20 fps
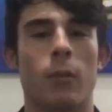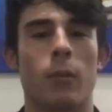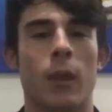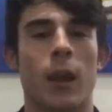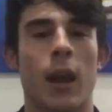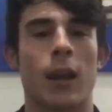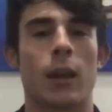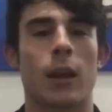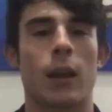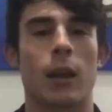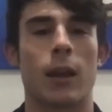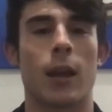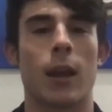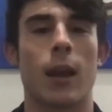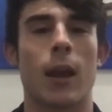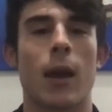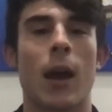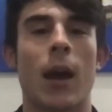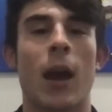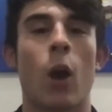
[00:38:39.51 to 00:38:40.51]
then I can
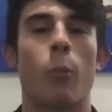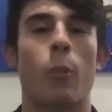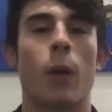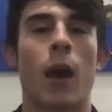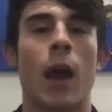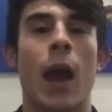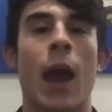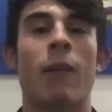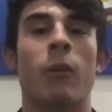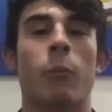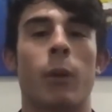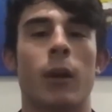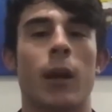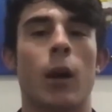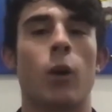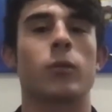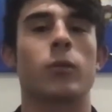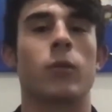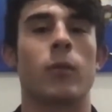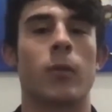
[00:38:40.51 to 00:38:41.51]
help everybody else